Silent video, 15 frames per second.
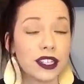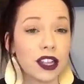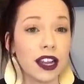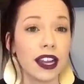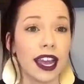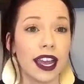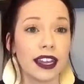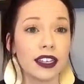on
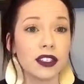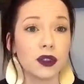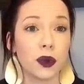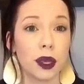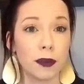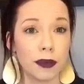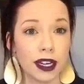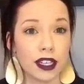end
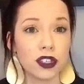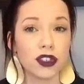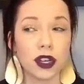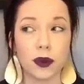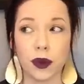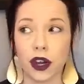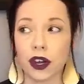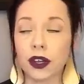doing ministry
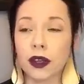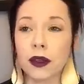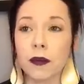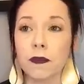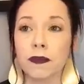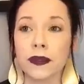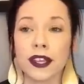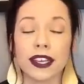work,
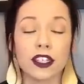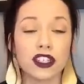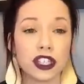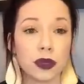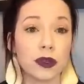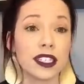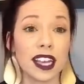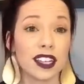and she
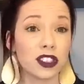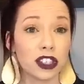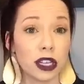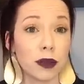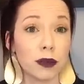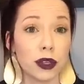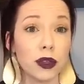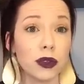was sexually
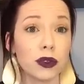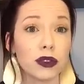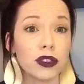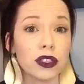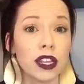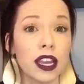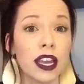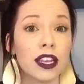abused.